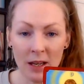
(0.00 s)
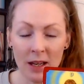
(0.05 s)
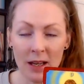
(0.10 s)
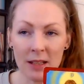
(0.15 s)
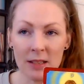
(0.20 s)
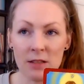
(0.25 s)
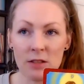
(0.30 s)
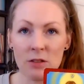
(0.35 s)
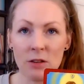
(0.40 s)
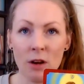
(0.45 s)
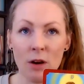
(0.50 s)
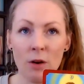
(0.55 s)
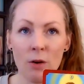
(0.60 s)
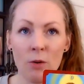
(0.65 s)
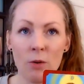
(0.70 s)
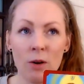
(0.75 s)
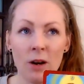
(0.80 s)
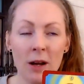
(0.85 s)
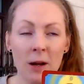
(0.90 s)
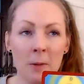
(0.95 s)
And
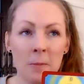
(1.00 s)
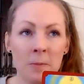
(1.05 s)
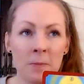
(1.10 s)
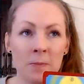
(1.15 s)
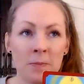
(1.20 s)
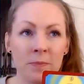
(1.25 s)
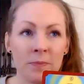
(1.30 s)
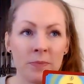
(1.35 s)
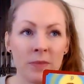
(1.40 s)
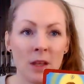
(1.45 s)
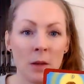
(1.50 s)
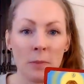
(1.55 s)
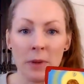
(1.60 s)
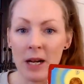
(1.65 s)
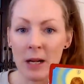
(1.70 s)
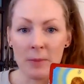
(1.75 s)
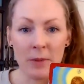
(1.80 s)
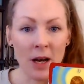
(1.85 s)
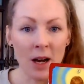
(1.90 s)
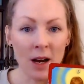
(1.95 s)
so, but
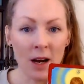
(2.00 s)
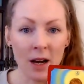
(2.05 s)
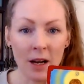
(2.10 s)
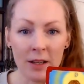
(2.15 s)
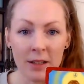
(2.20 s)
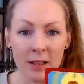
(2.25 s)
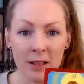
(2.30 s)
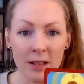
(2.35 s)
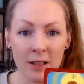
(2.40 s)
I'm not.